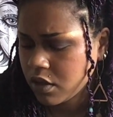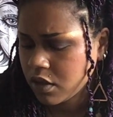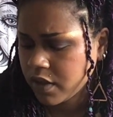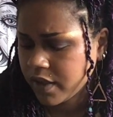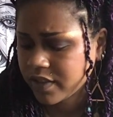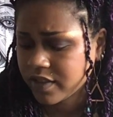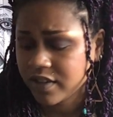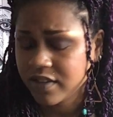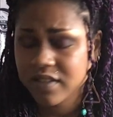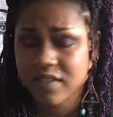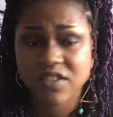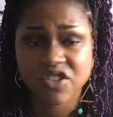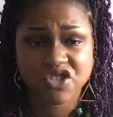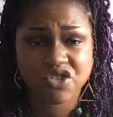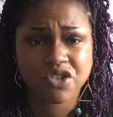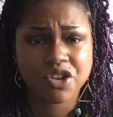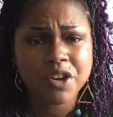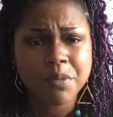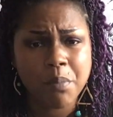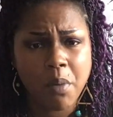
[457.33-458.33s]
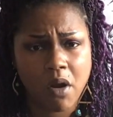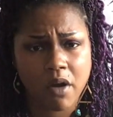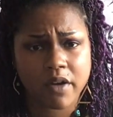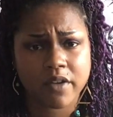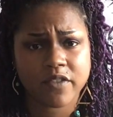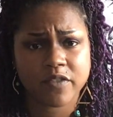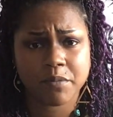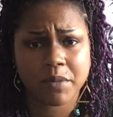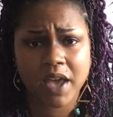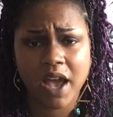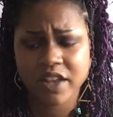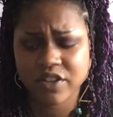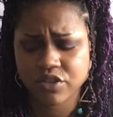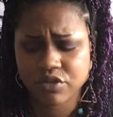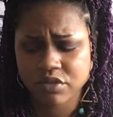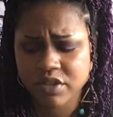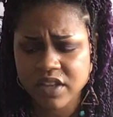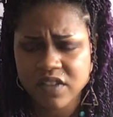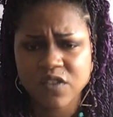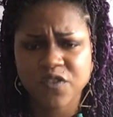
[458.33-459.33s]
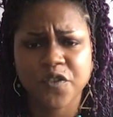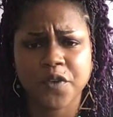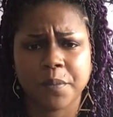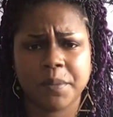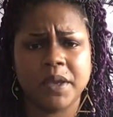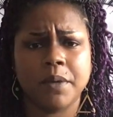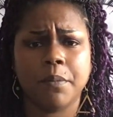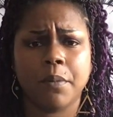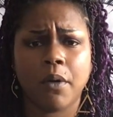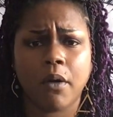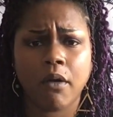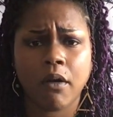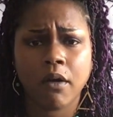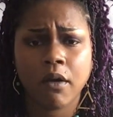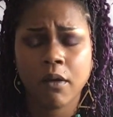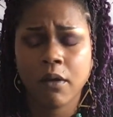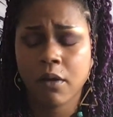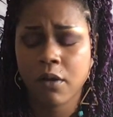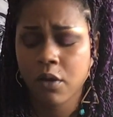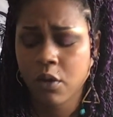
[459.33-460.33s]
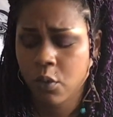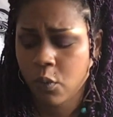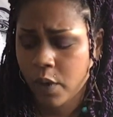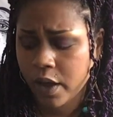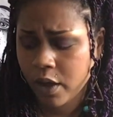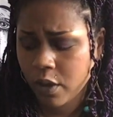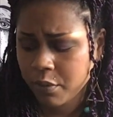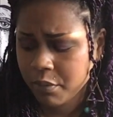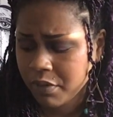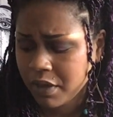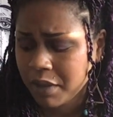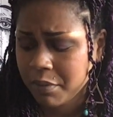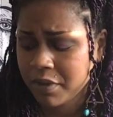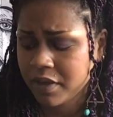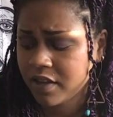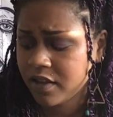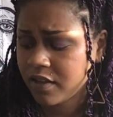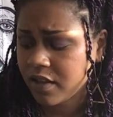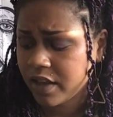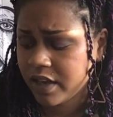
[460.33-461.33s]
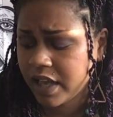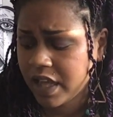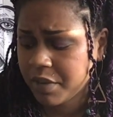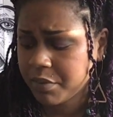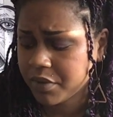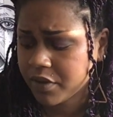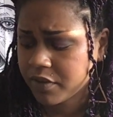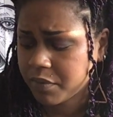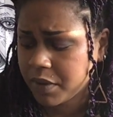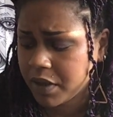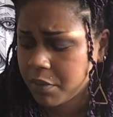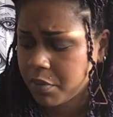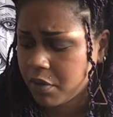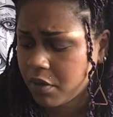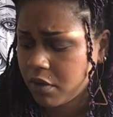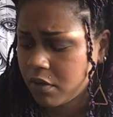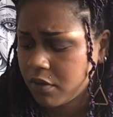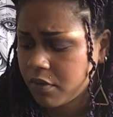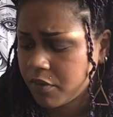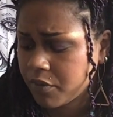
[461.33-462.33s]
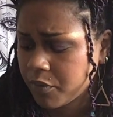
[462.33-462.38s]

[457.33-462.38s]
Like, this is a good part of me. I do this for people. Well, maybe it enables people.